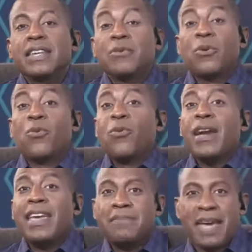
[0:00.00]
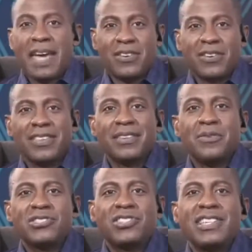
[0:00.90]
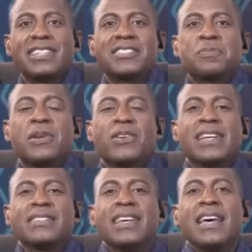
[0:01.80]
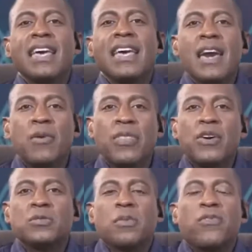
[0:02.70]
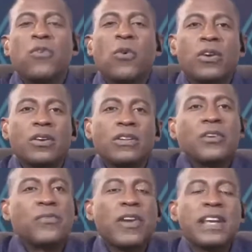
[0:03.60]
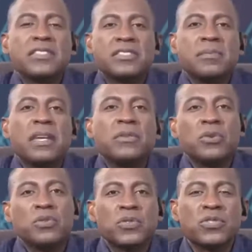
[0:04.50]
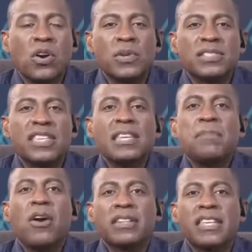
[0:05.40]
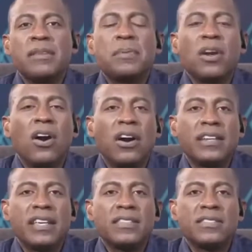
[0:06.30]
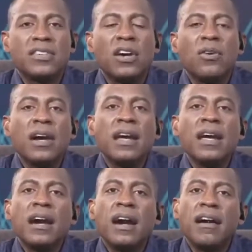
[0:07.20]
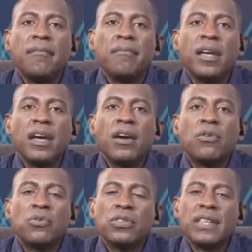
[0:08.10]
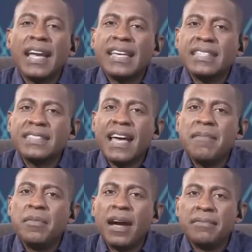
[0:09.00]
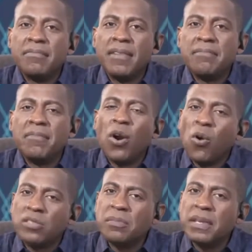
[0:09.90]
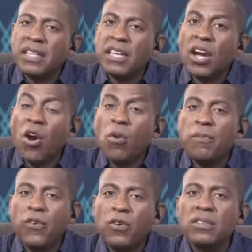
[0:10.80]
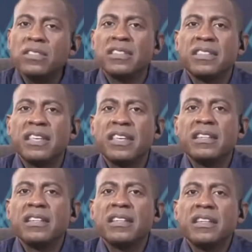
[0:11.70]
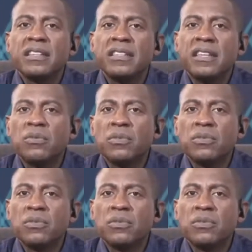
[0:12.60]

that they were way better than what she experienced and what those before her. And her phrase to me, Ruth, was always keep on keeping on. And so, um, Ruth, I guess I'm I'm I'm ultimately hopeful that that